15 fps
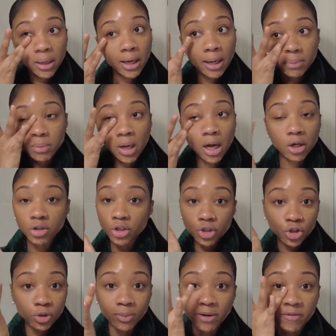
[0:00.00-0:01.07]
I'm, I'll just
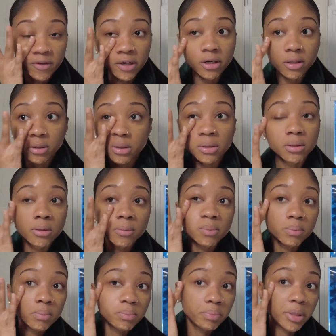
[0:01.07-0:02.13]
use my fingers
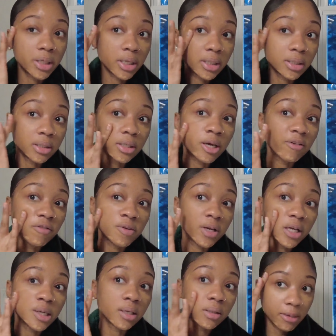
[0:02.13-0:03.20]
because I feel
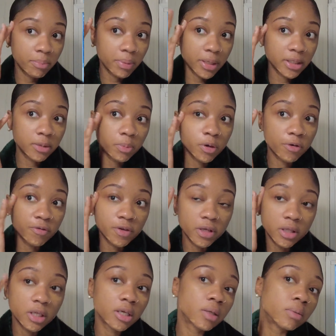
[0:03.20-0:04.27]
like it blends
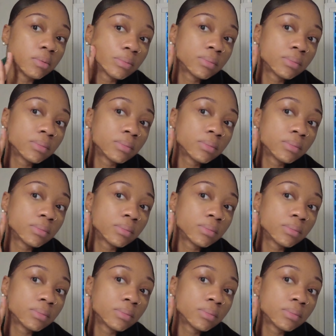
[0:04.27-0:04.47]
perfectly.